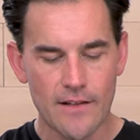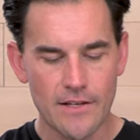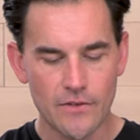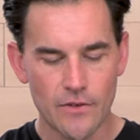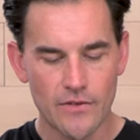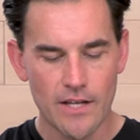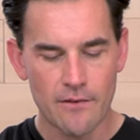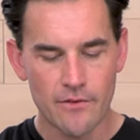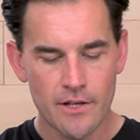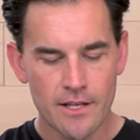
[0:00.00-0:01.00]
all that sort of
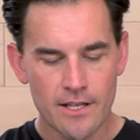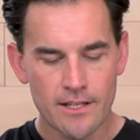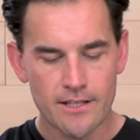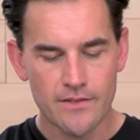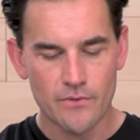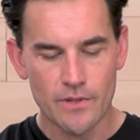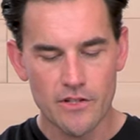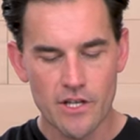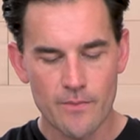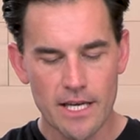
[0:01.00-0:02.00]
stuff. This is what
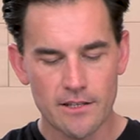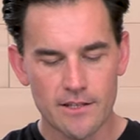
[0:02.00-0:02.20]
the cheek pad